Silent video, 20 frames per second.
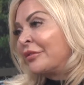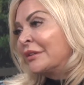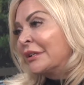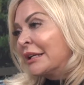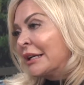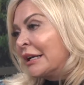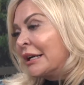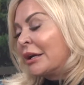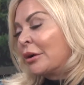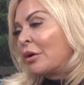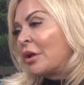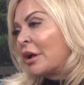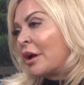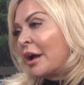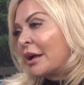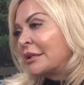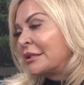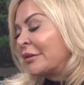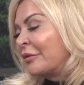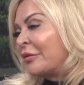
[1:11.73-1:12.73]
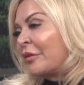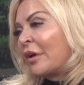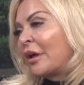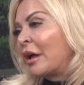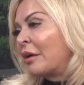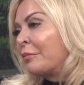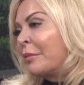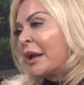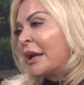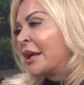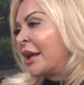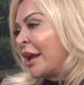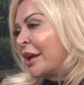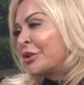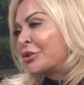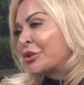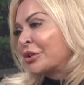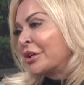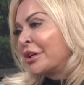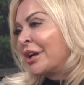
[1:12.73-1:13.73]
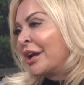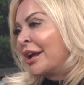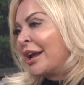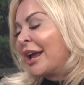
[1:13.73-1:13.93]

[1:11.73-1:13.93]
needing all kinds of medication.